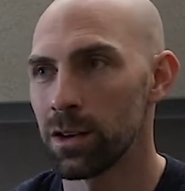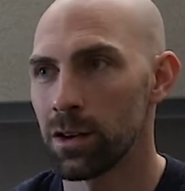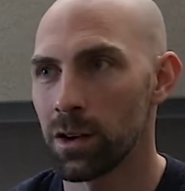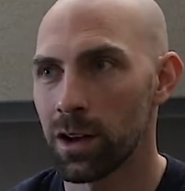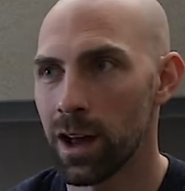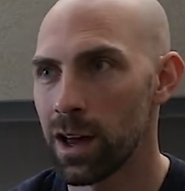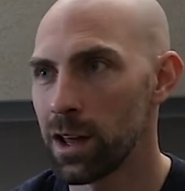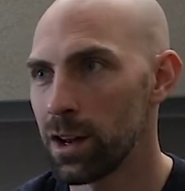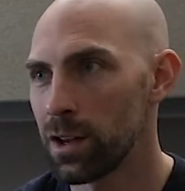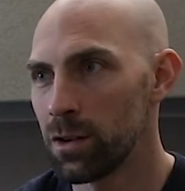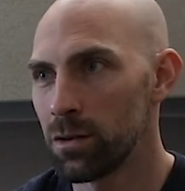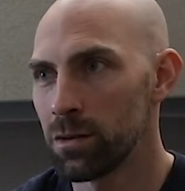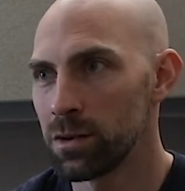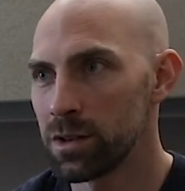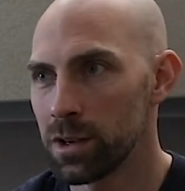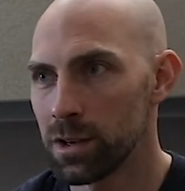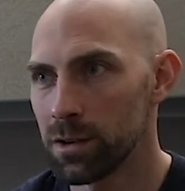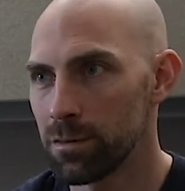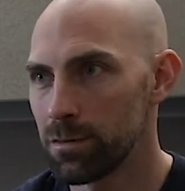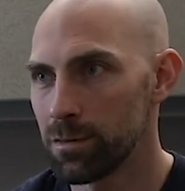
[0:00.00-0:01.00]
You kind of
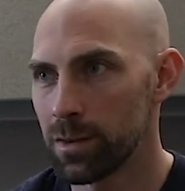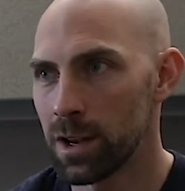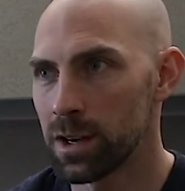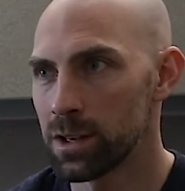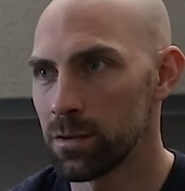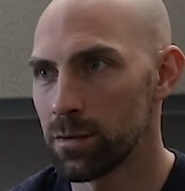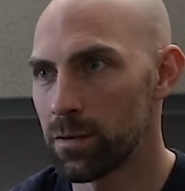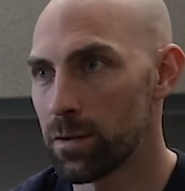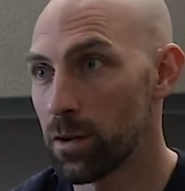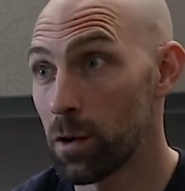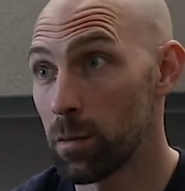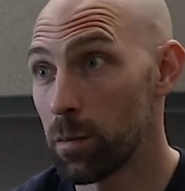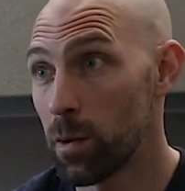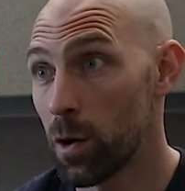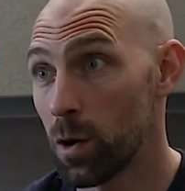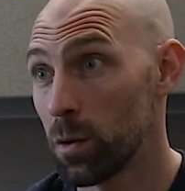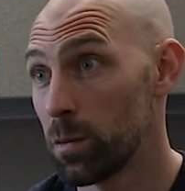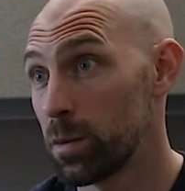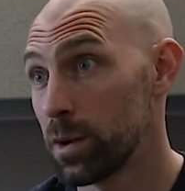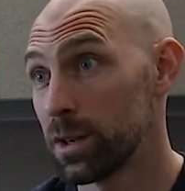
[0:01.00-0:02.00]
use it for a
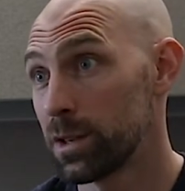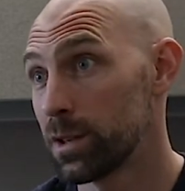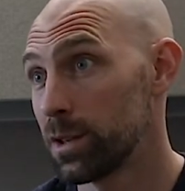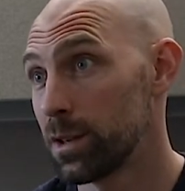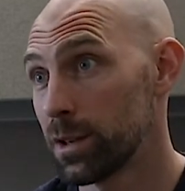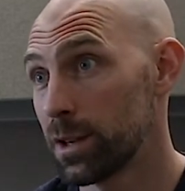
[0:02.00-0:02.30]
purpose.